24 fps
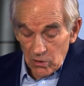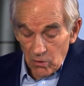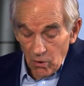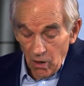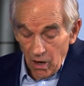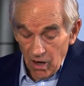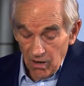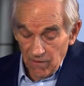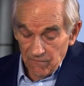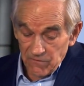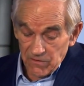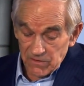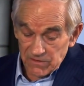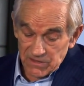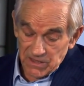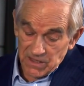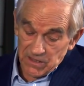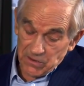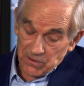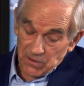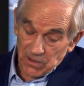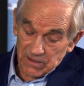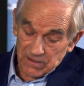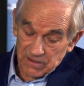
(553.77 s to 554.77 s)
obviously
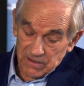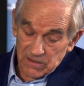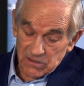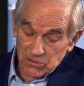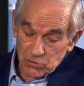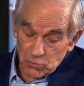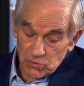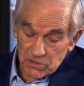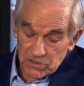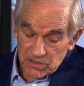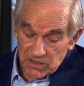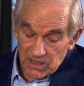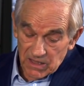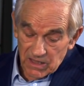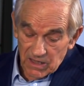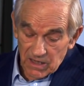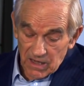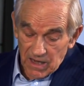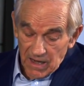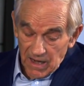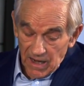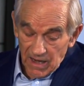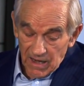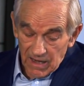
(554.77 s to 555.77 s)
thought this was
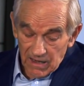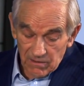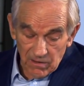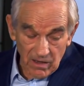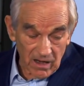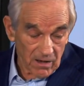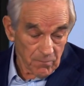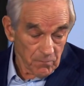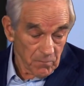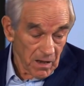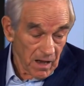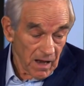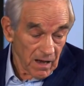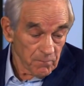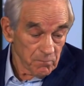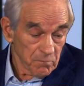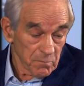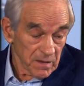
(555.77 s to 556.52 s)
a